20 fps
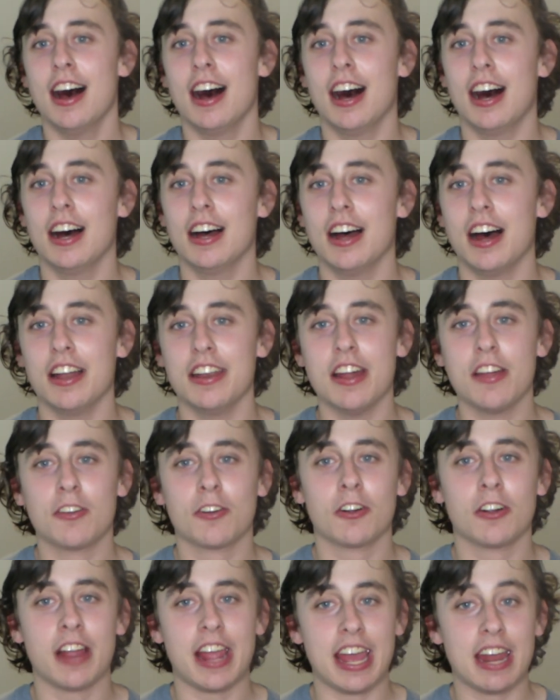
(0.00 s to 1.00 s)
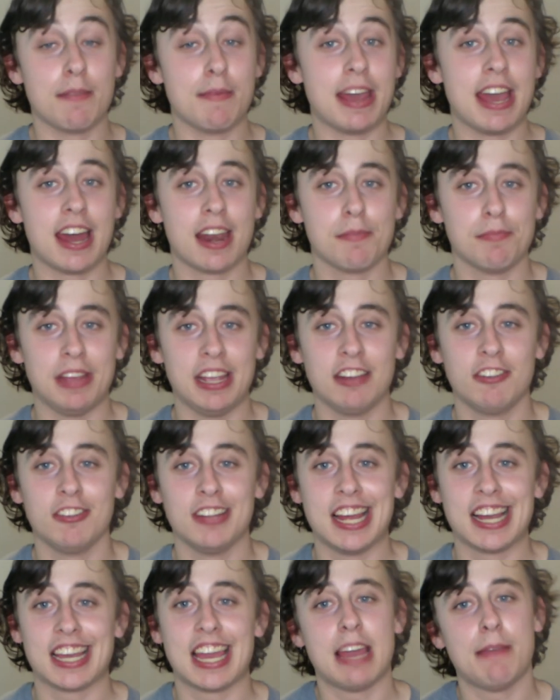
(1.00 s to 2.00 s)
Uh, another anime
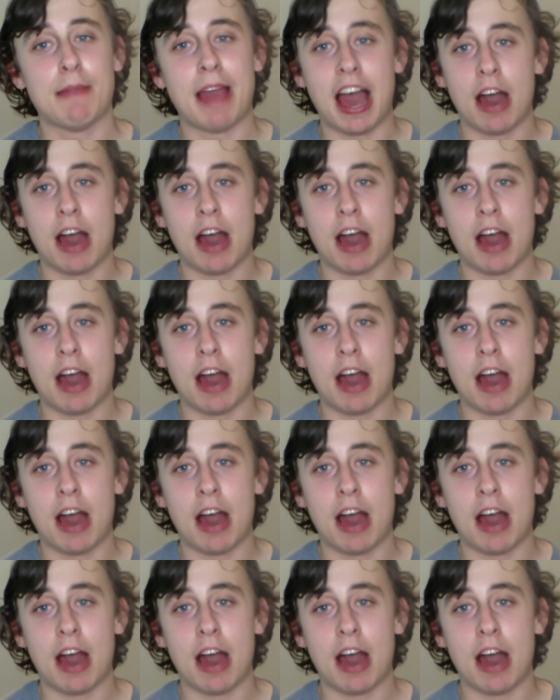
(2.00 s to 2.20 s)
adaptation that came